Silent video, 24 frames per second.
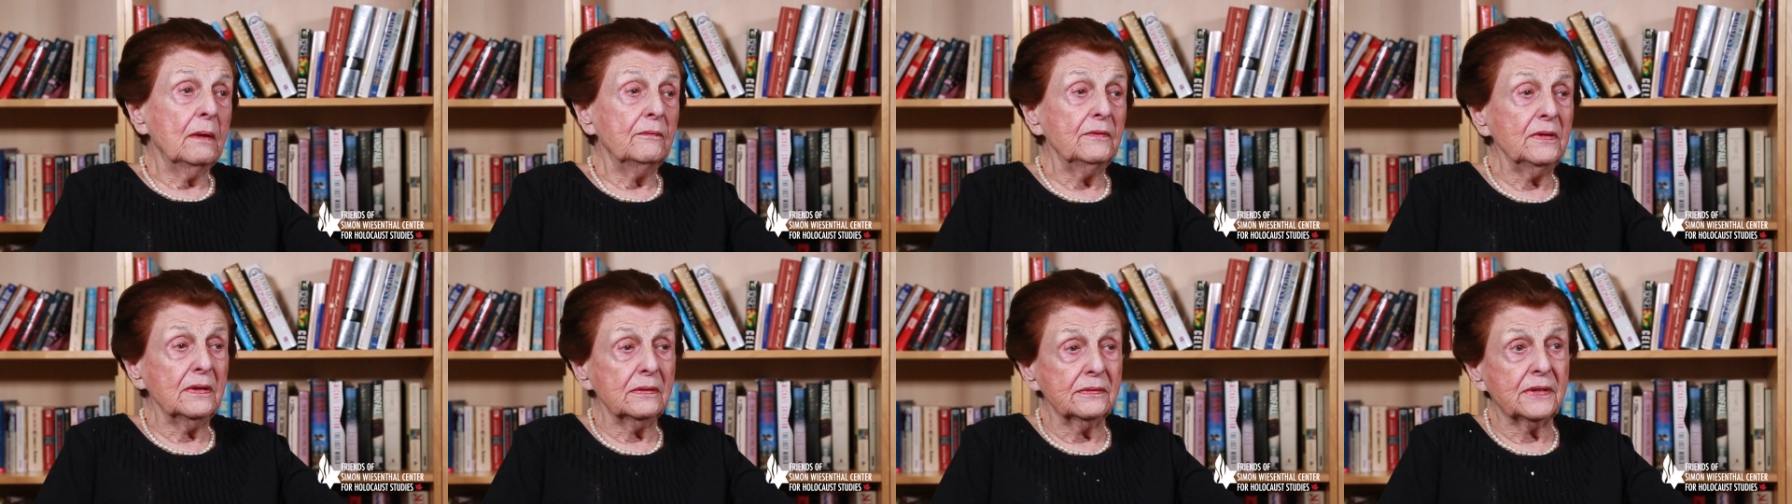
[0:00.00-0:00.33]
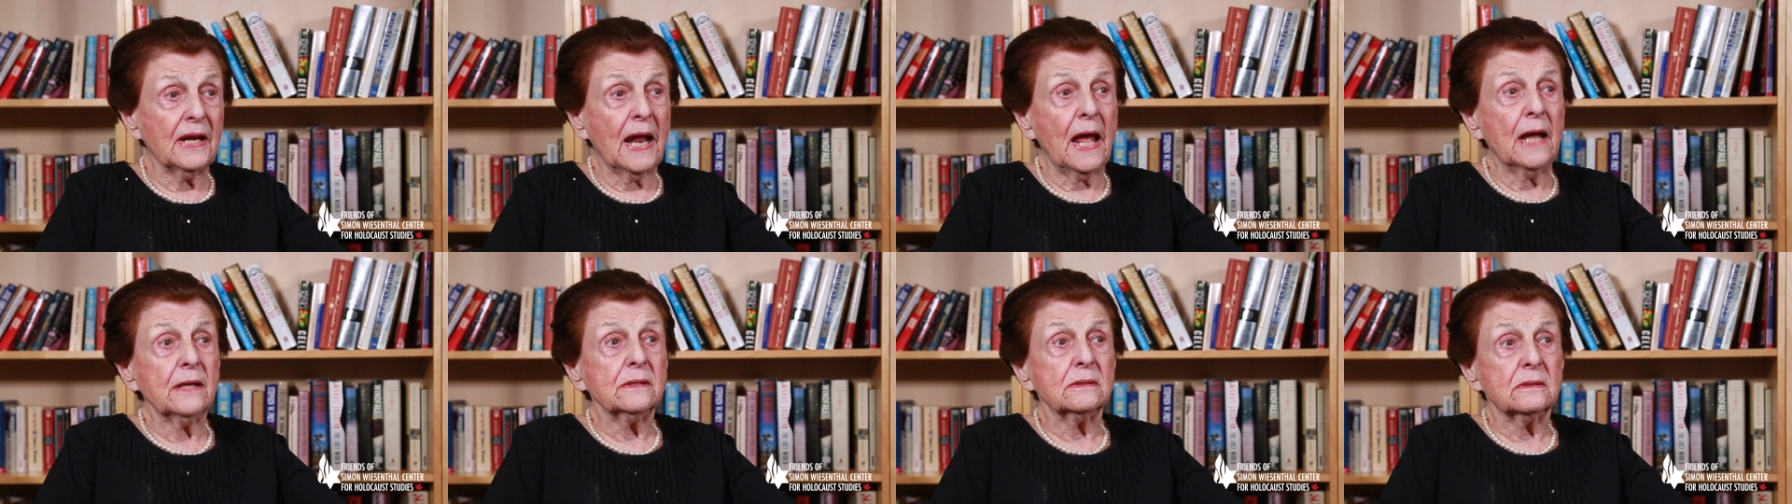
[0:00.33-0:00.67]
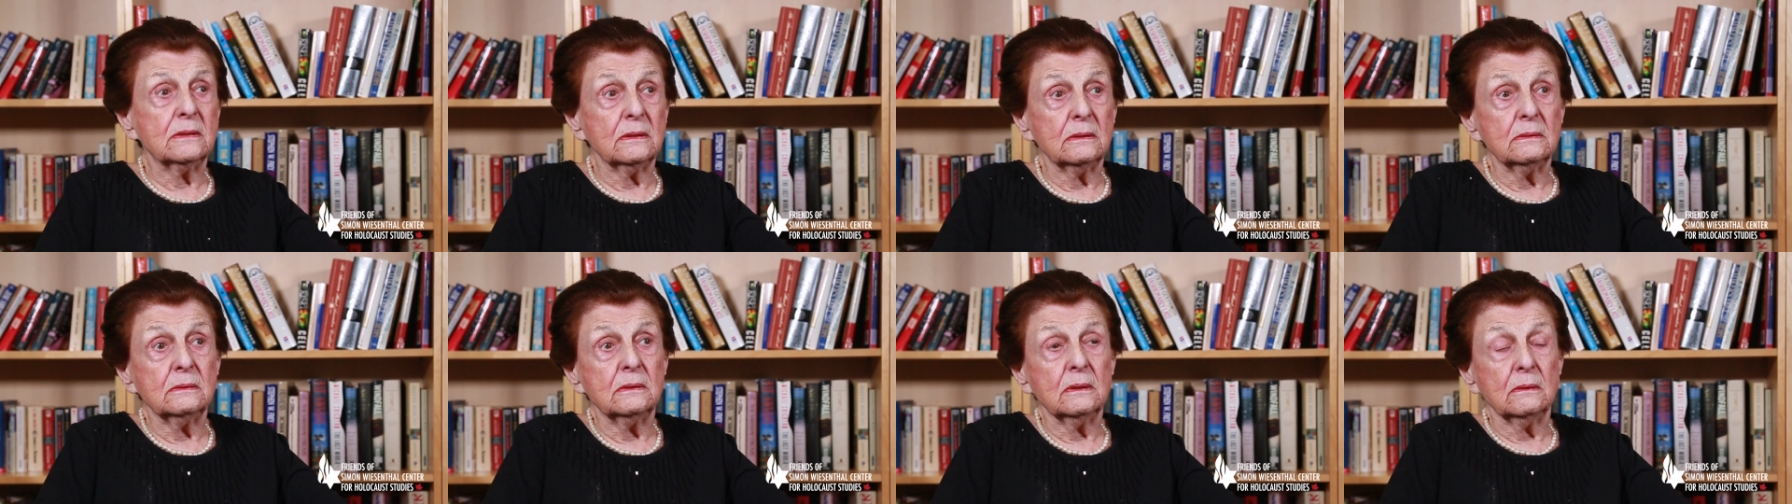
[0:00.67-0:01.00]
we
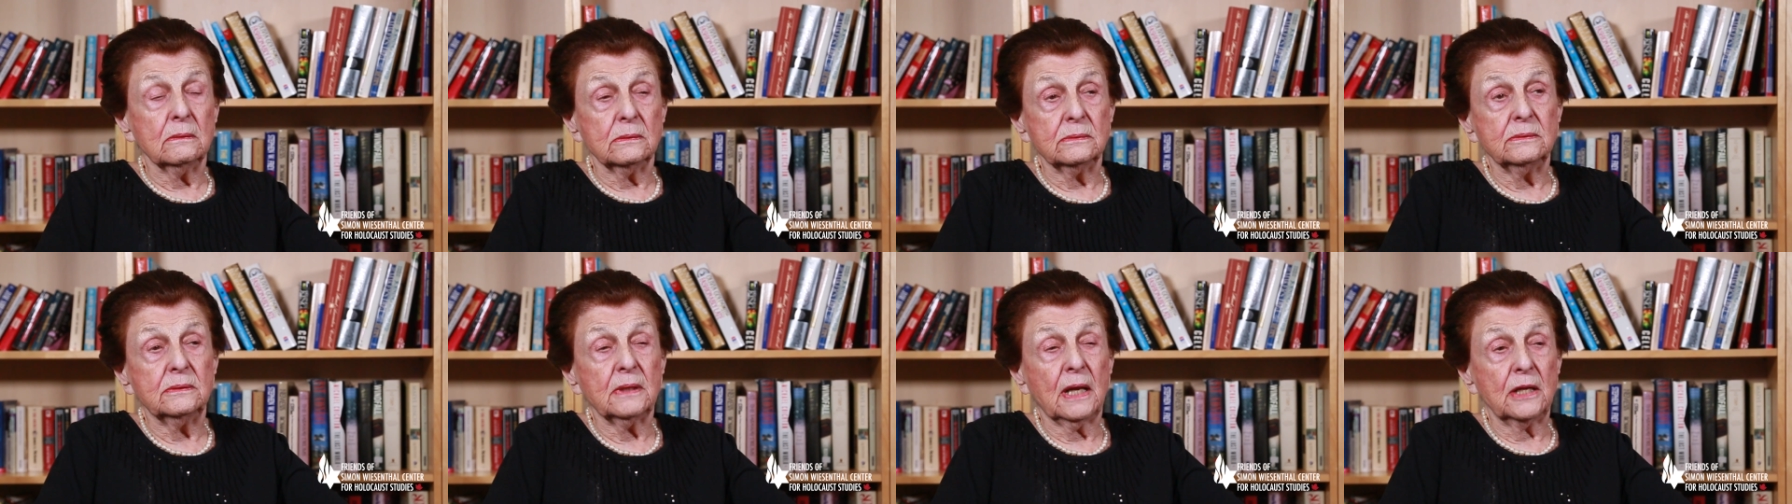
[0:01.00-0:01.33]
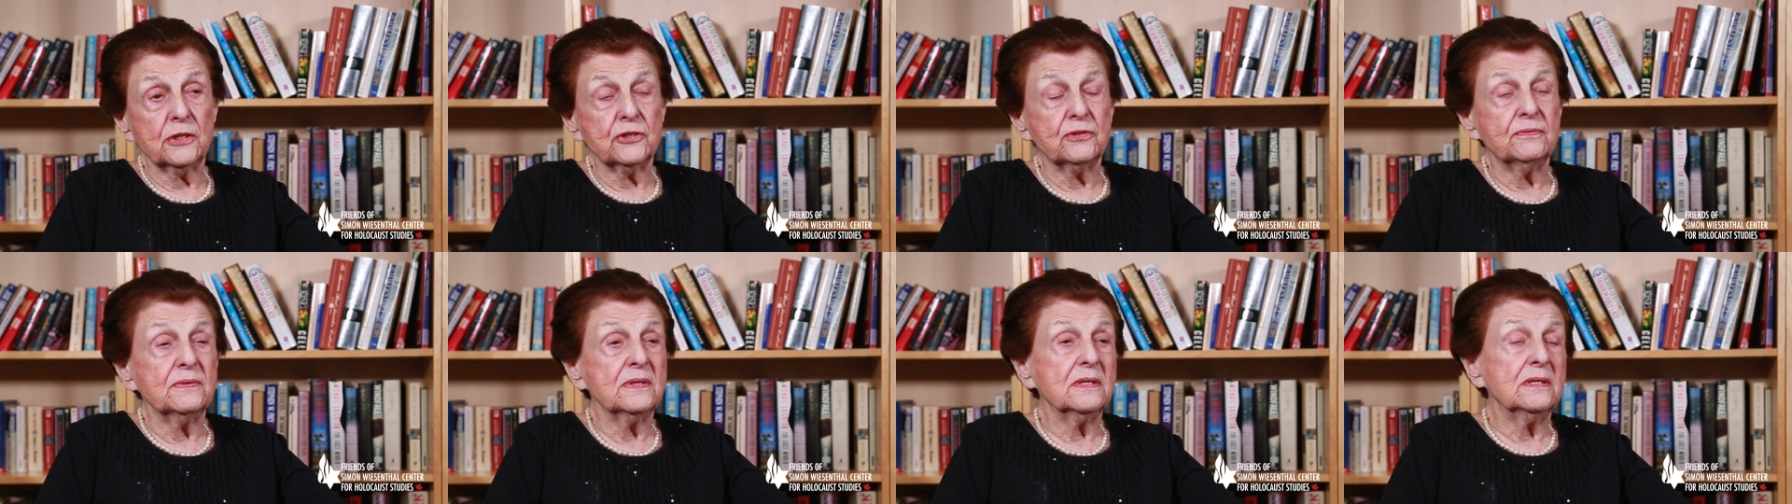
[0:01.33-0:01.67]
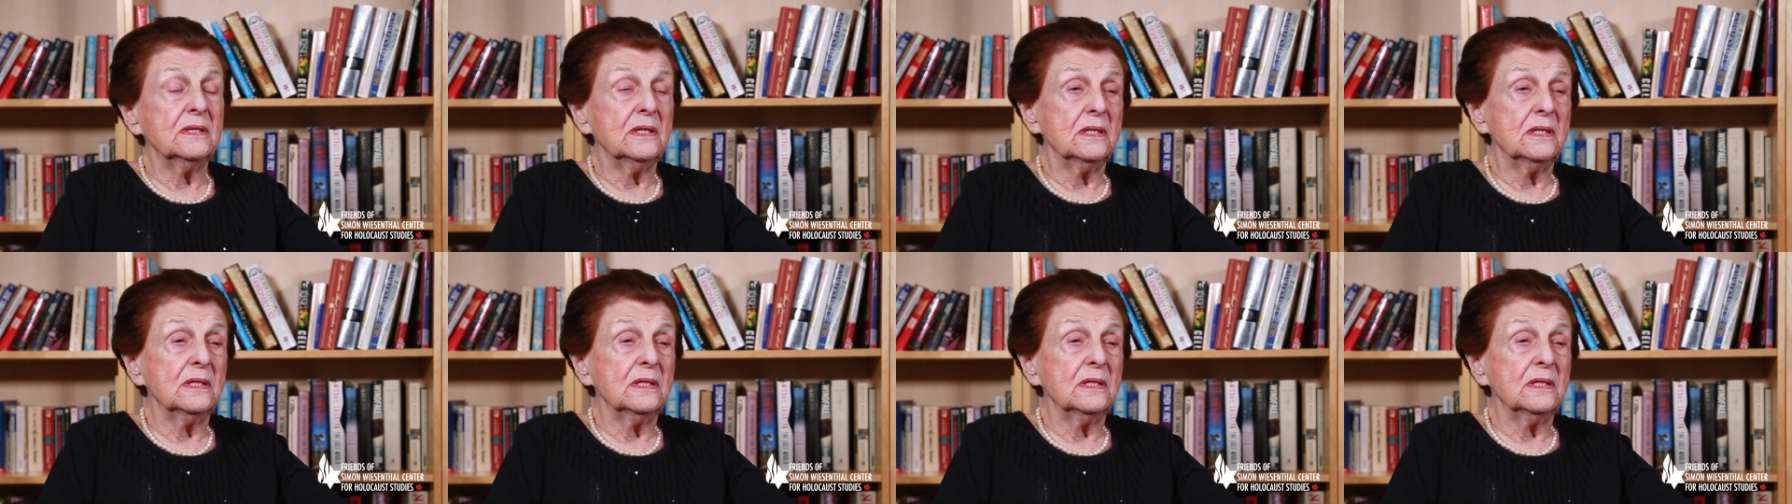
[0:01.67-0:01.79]
trudged with